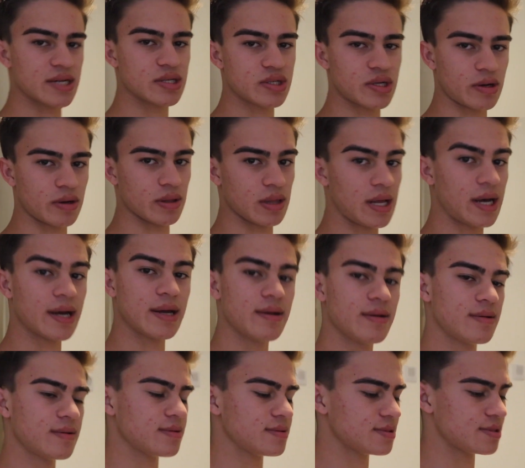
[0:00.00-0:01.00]
actually online,
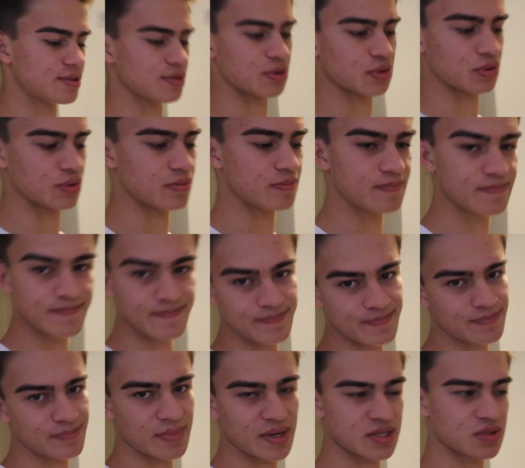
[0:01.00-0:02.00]
so
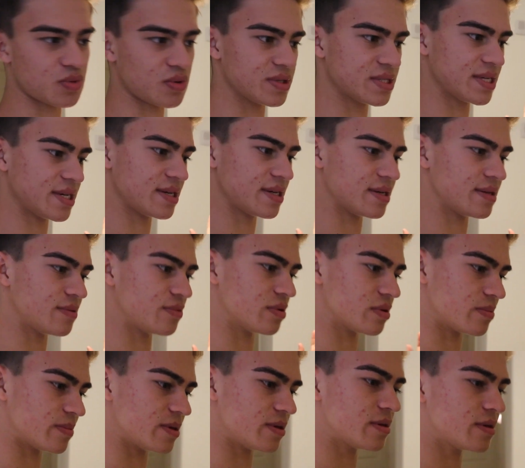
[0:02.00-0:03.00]
might as well take it
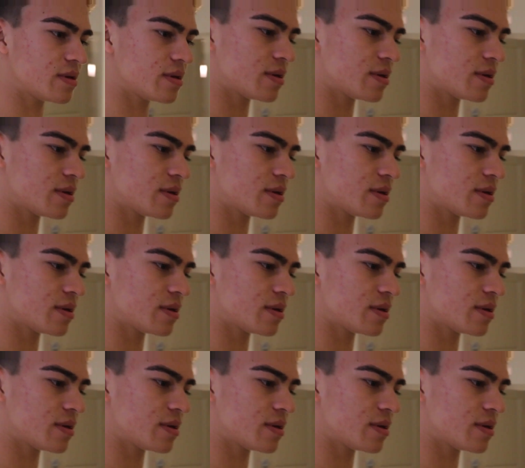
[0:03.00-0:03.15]
with me.